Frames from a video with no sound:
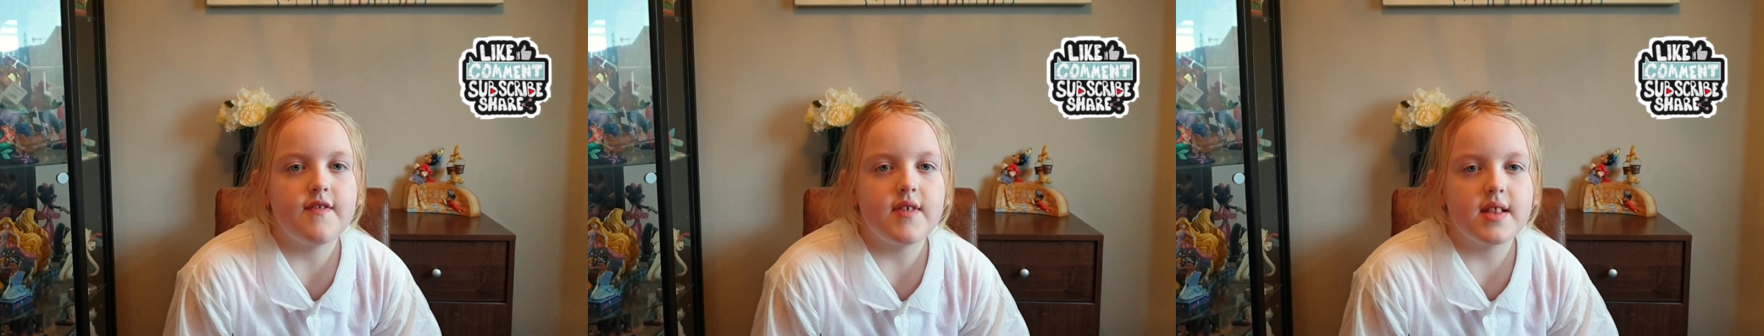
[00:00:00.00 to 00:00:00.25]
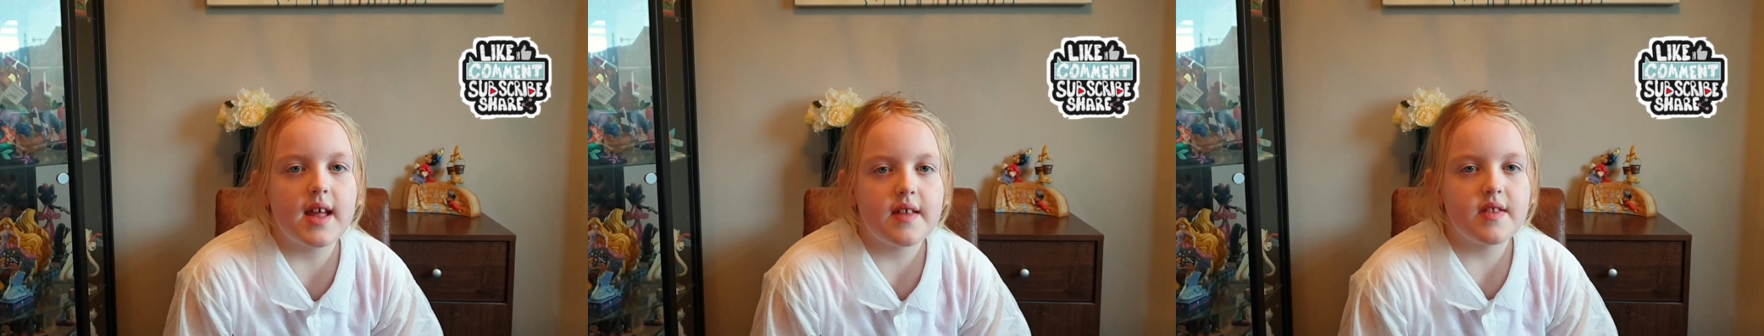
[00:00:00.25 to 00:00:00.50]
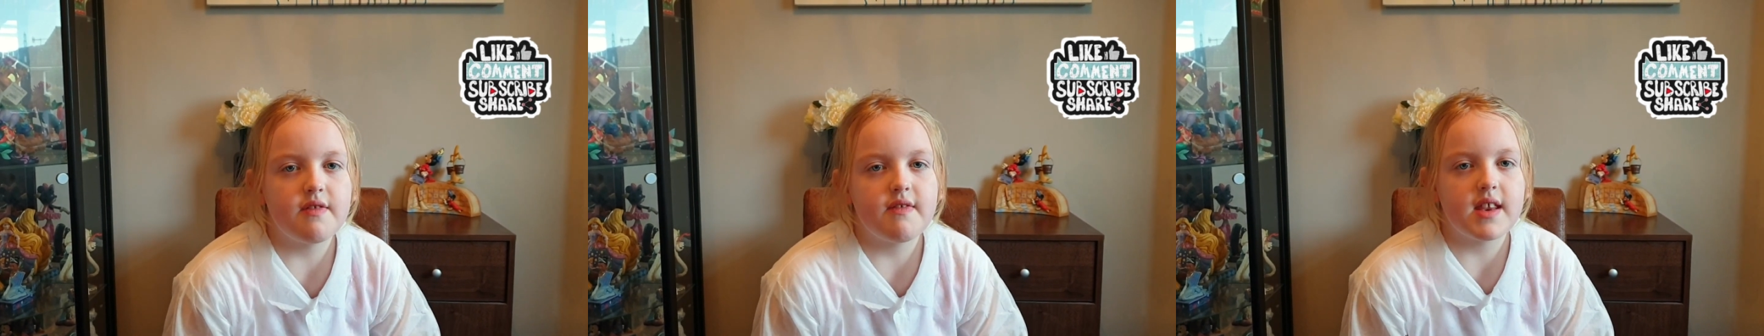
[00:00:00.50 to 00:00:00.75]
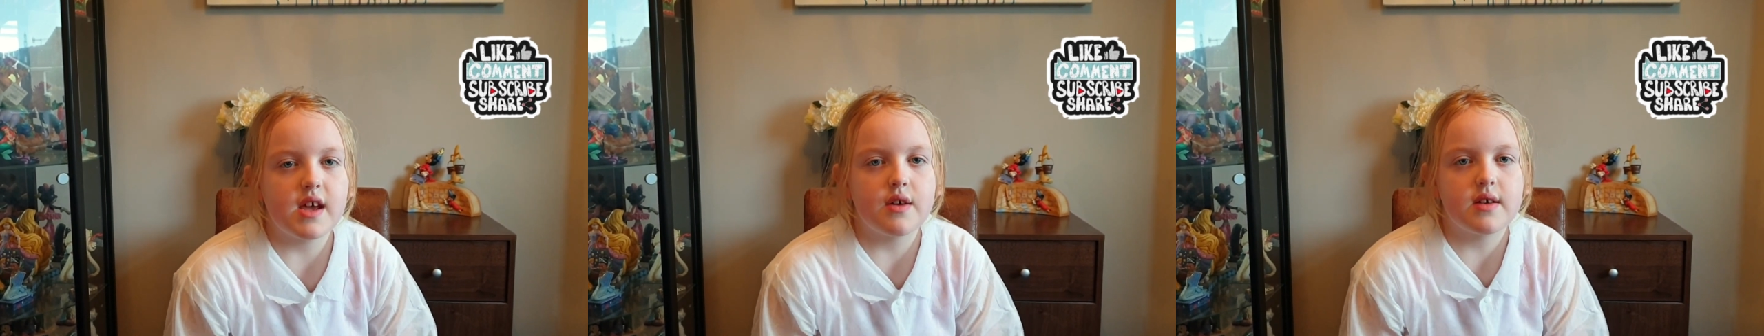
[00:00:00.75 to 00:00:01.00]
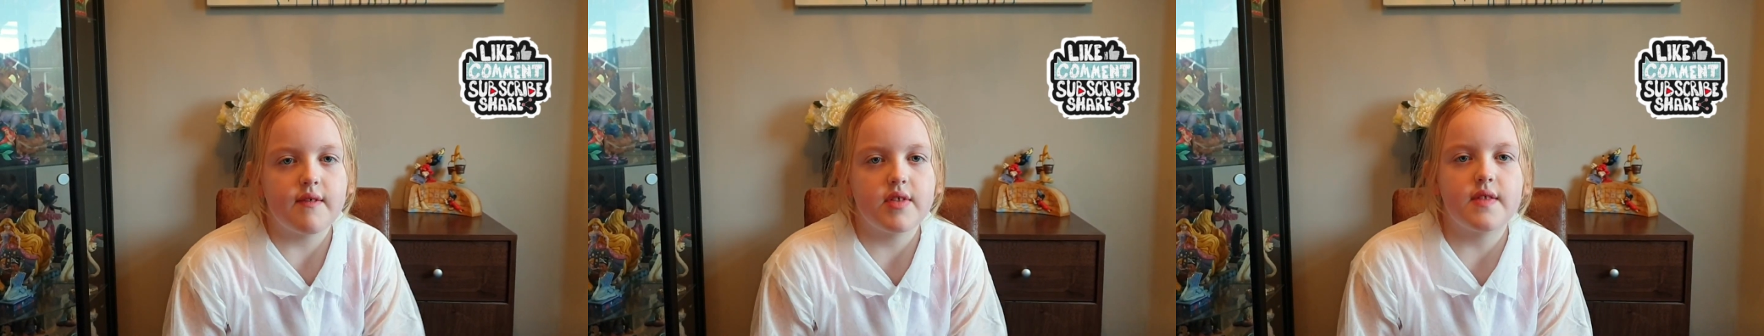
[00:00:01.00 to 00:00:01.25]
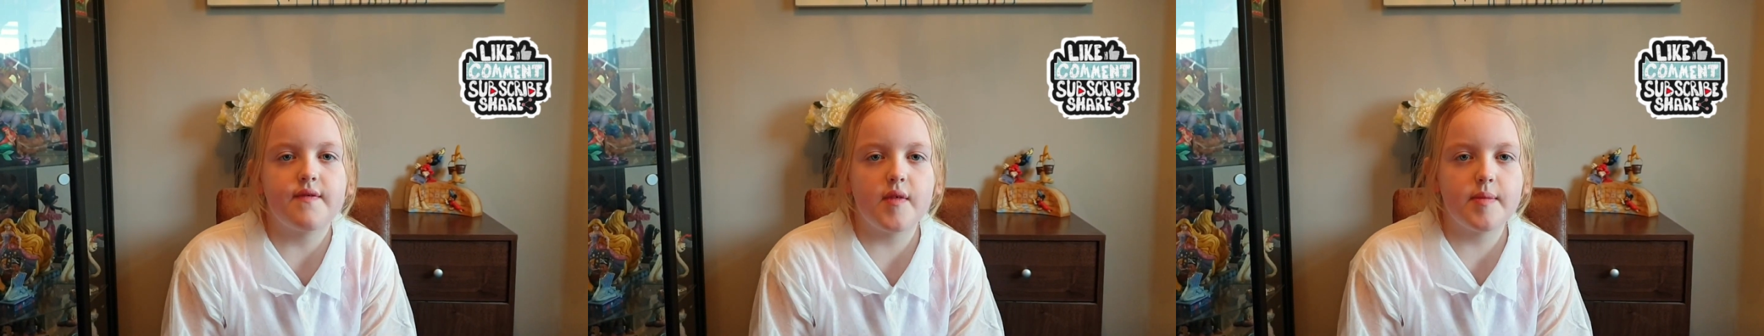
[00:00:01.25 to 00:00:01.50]
If you like this video, give
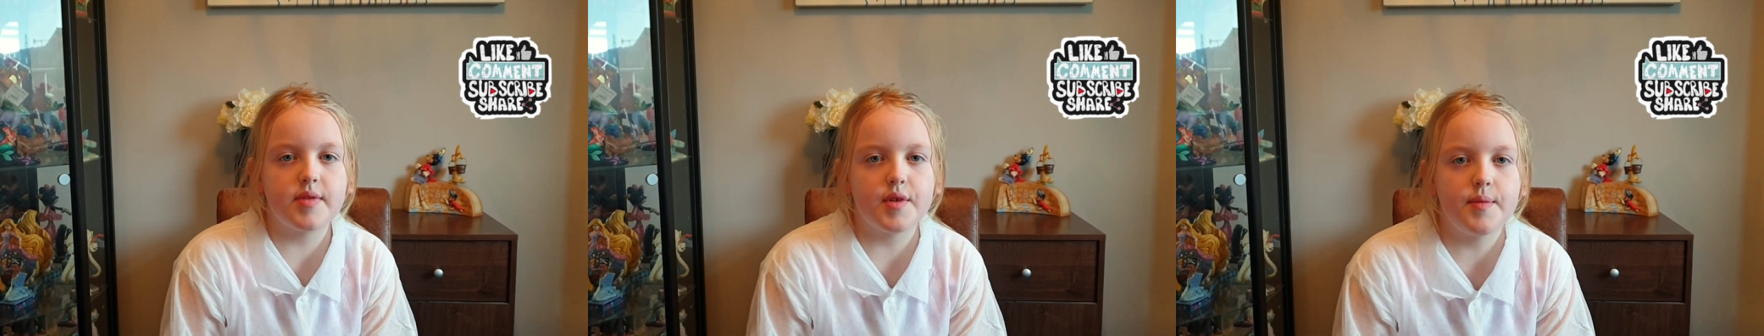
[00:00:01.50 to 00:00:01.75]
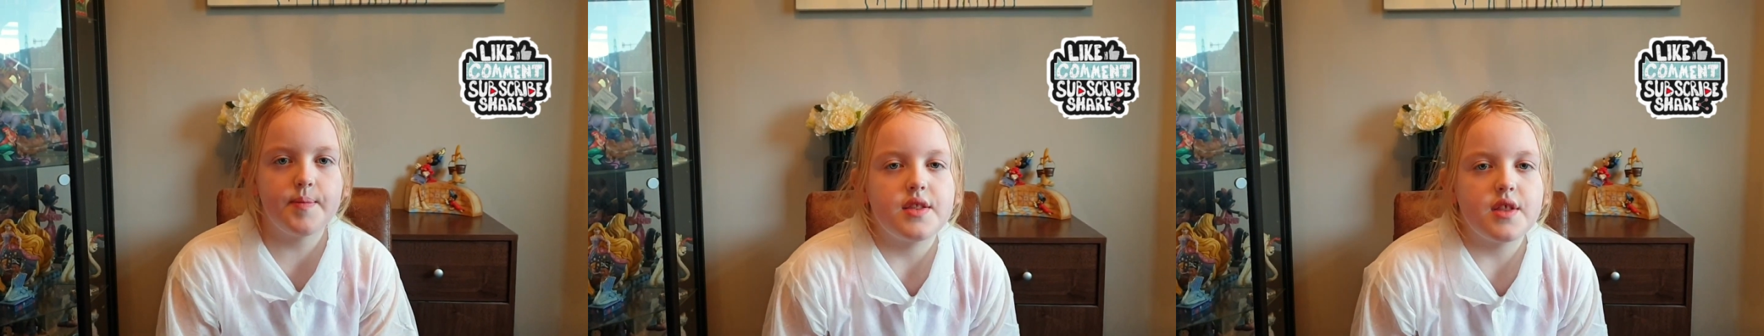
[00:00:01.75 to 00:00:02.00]
us a thumbs up.